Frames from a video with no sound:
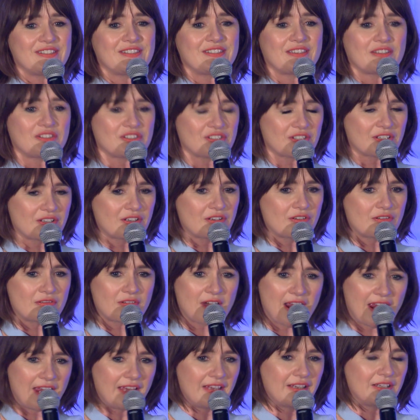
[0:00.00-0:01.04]
such a
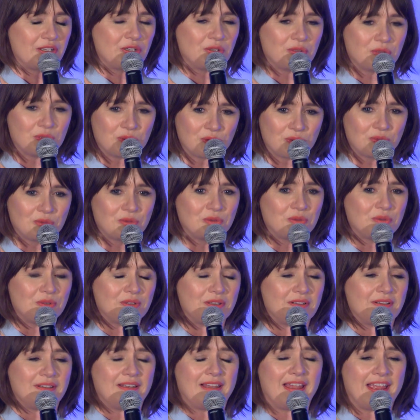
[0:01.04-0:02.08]
great,
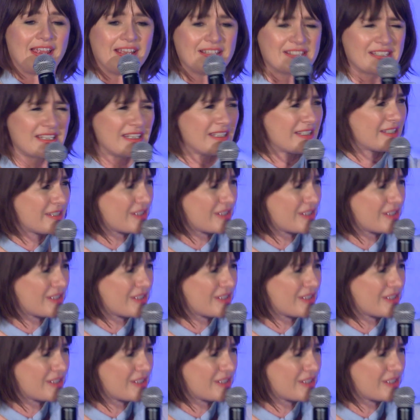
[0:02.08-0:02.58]
cool lady.